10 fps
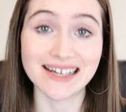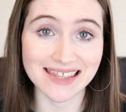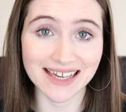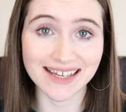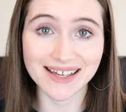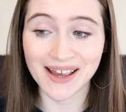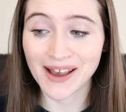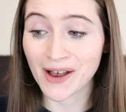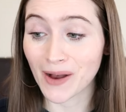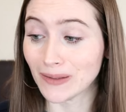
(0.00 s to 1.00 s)
I think
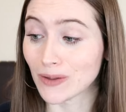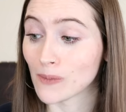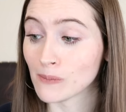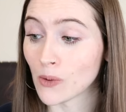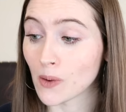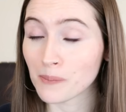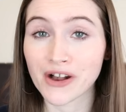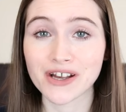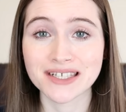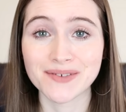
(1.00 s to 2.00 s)
a lot more
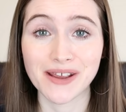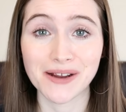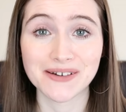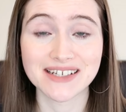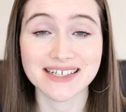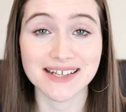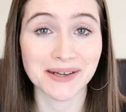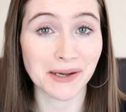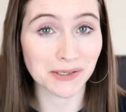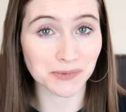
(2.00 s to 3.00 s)
perseverance
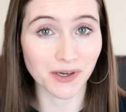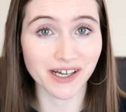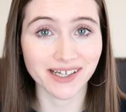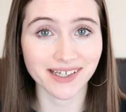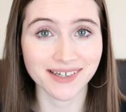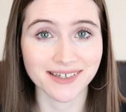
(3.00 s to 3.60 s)
and hard work.